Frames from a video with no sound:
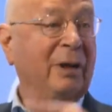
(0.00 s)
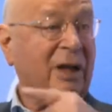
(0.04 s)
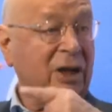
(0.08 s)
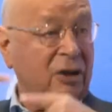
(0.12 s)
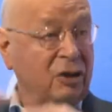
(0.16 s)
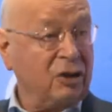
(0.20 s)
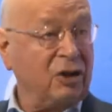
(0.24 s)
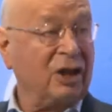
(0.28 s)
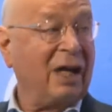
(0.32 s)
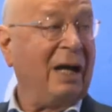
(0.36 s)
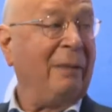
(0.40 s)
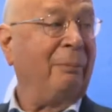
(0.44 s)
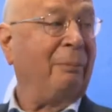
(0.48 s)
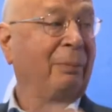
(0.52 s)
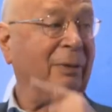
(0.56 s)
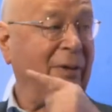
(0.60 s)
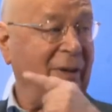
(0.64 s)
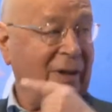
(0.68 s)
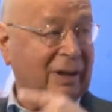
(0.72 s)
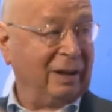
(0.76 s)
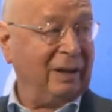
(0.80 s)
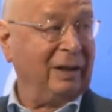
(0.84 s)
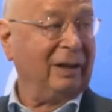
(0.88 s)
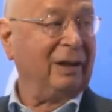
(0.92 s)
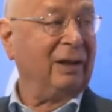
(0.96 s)
each
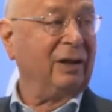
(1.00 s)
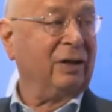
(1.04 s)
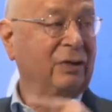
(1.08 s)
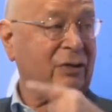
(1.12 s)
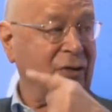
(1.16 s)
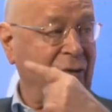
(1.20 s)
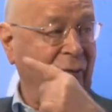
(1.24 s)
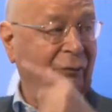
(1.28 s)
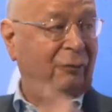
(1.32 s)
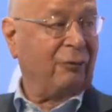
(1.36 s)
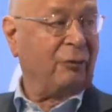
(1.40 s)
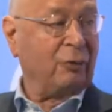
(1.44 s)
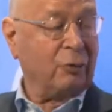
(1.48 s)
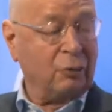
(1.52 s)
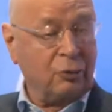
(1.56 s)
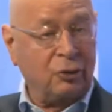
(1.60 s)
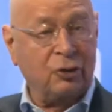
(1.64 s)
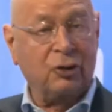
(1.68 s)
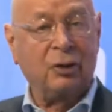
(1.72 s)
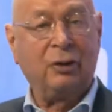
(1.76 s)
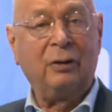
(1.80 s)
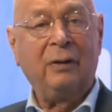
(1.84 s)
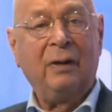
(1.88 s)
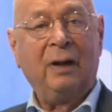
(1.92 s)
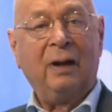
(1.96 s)
company in the
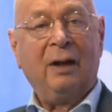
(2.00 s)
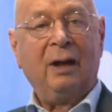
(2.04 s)
future,